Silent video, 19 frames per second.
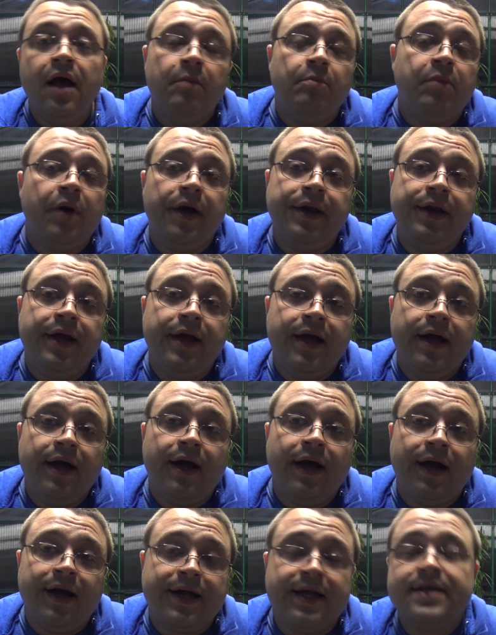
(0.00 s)
but
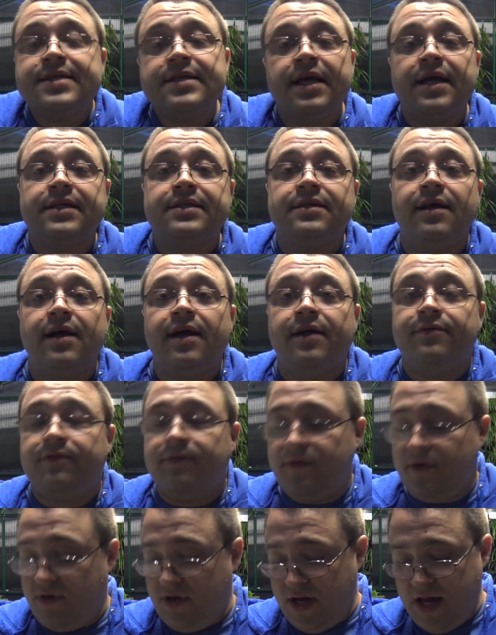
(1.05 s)
I guess that's
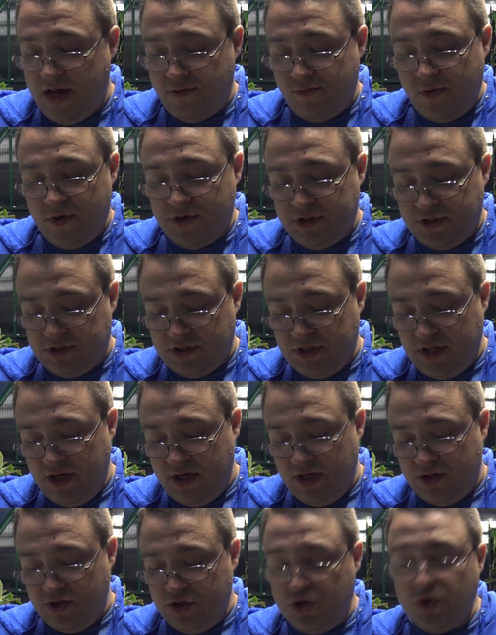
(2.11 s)
life, and we just
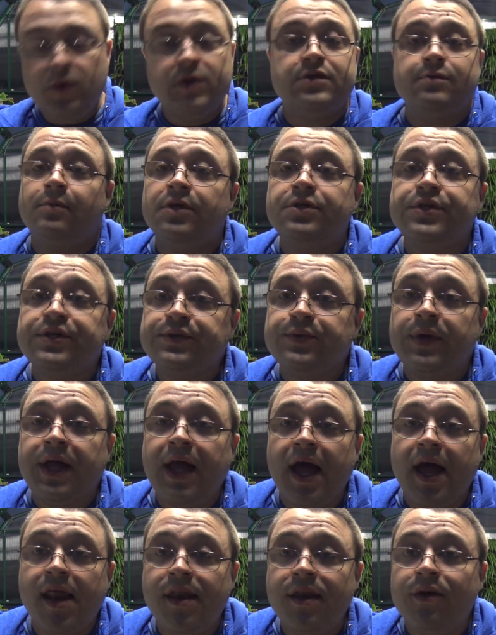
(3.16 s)
do as much as we
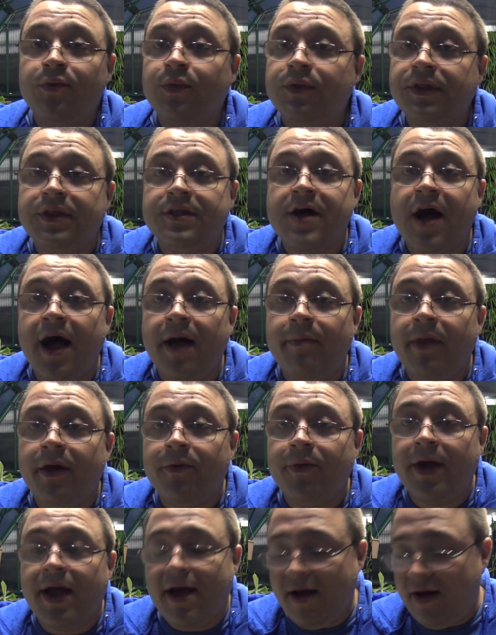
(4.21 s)
can with the time
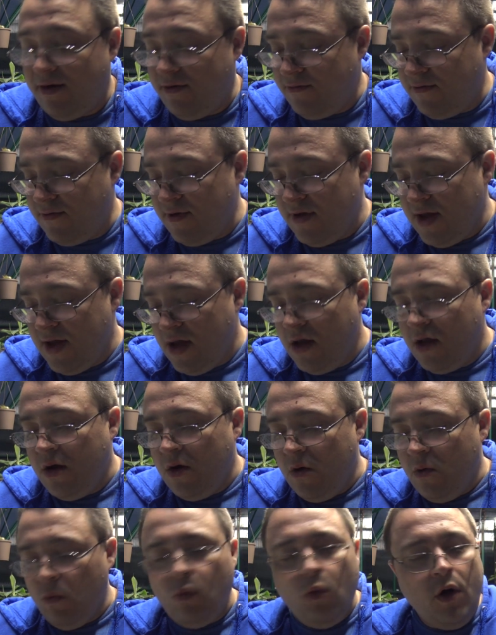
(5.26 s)
that we have.
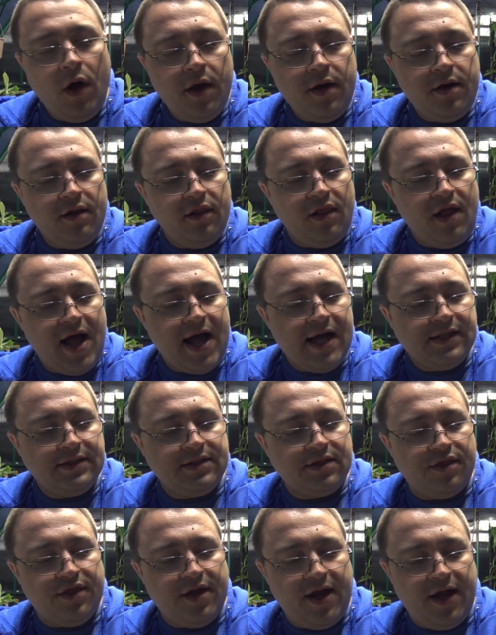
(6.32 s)
One
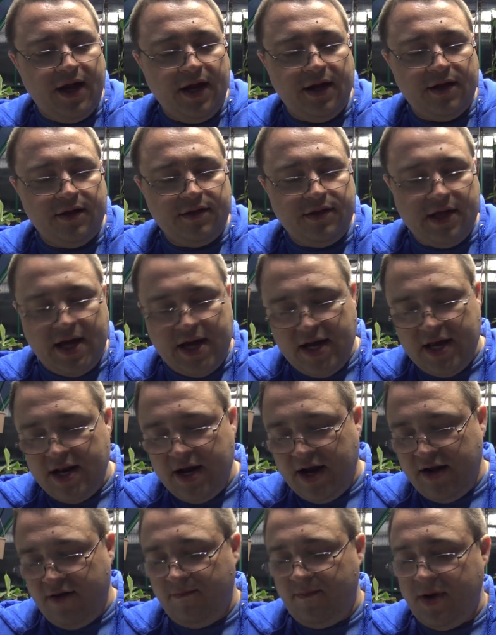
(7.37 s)
last thing that
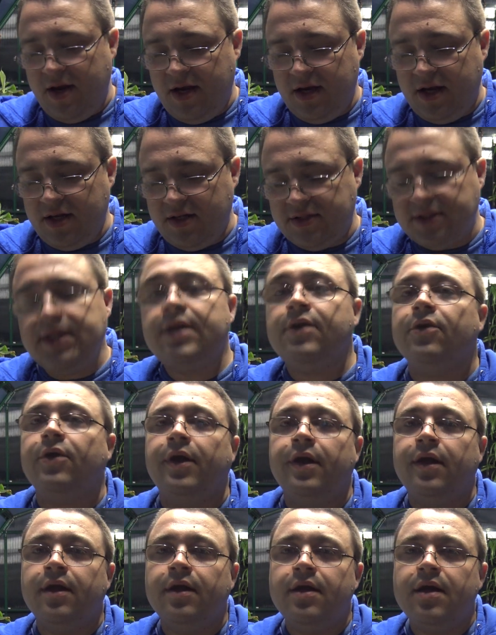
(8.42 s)
I've been
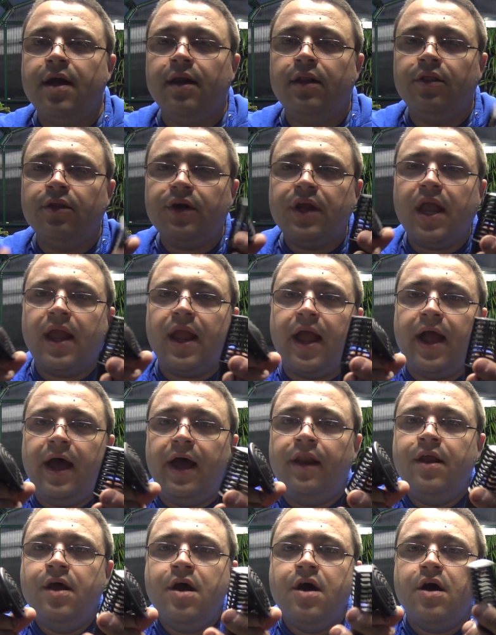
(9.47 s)
considering and looking
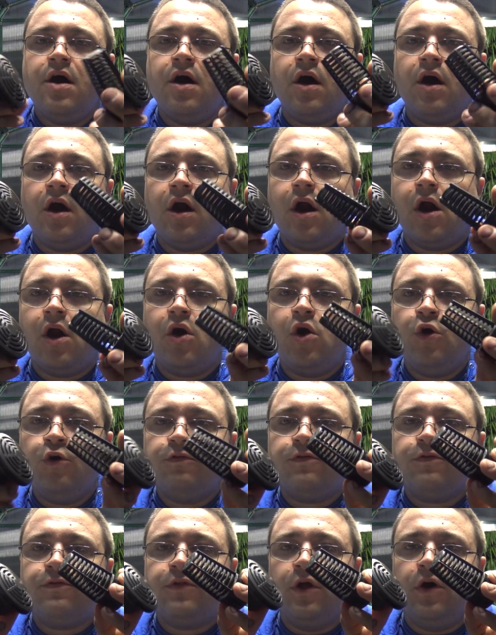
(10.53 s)
at are
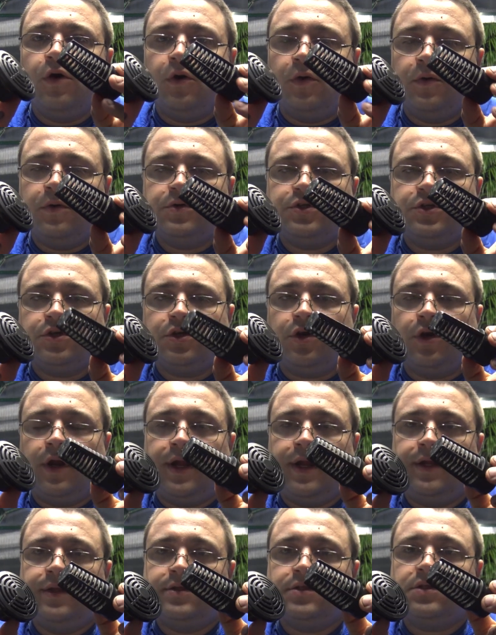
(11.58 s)
overflow
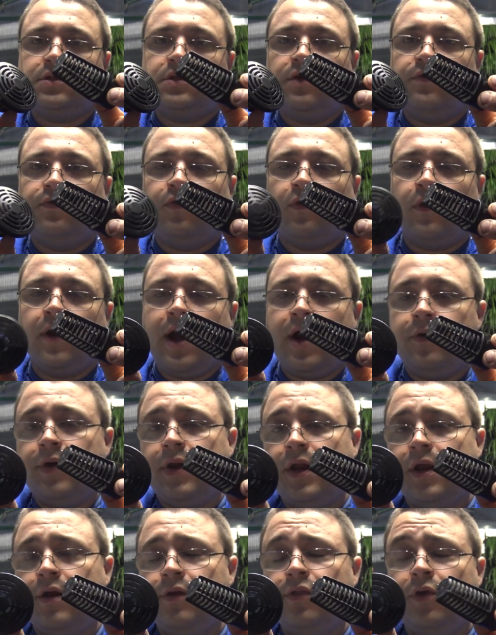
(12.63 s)
screens for out
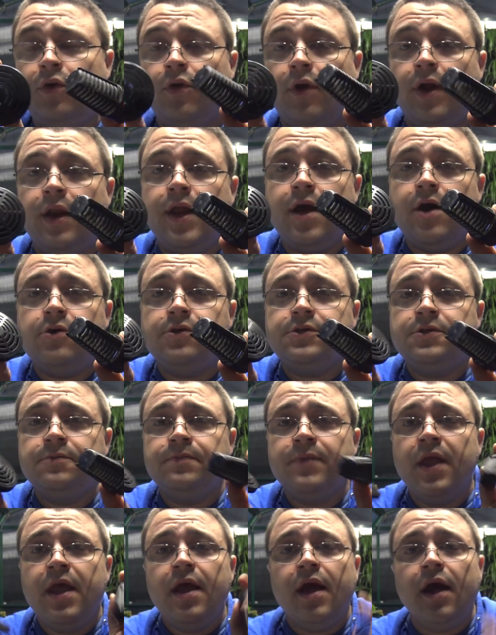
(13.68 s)
here in the greenhouse
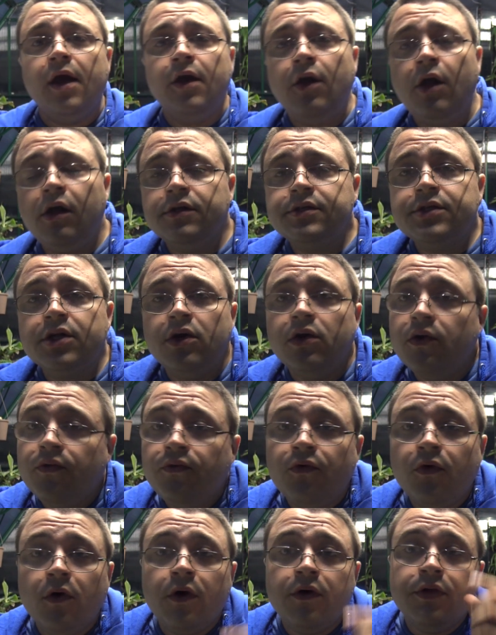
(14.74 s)
and also
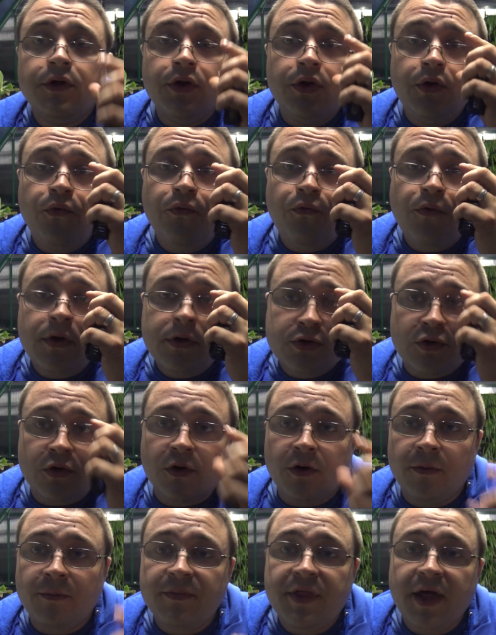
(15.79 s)
for the new fish
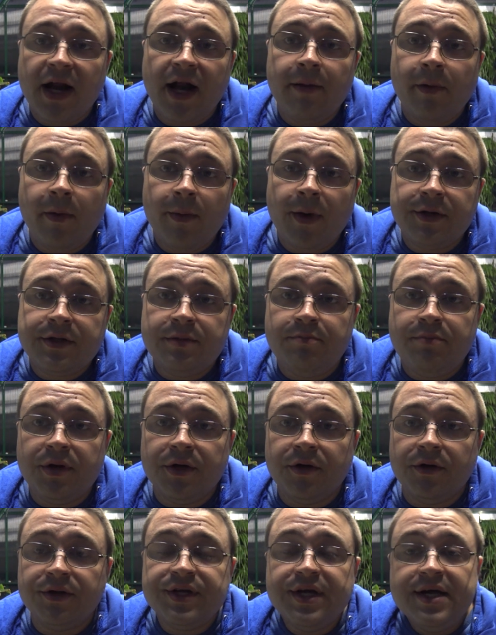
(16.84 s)
room that I'm about to
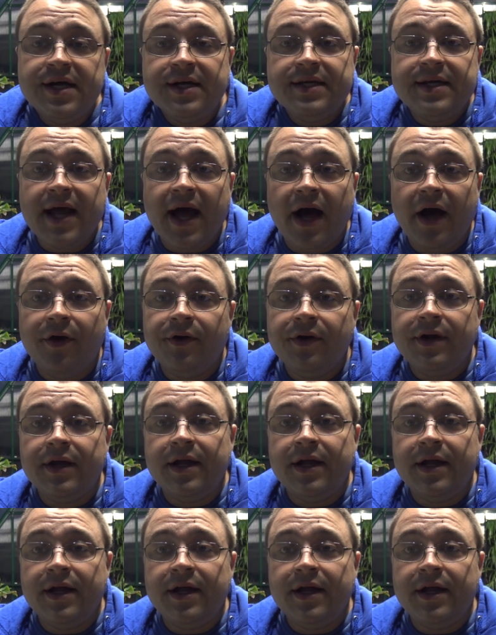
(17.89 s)
build down